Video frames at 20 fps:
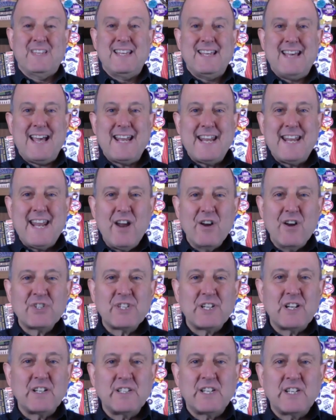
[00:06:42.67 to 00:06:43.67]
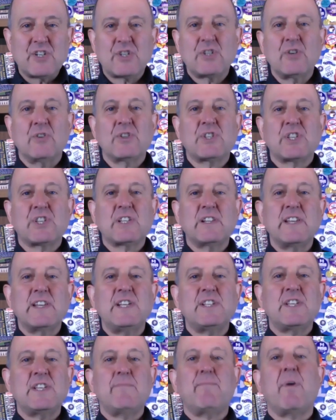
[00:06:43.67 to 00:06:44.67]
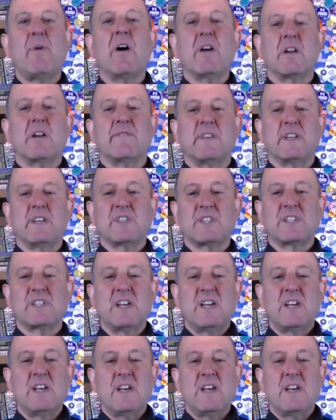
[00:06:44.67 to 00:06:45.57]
And here's an additional sleazy part of this.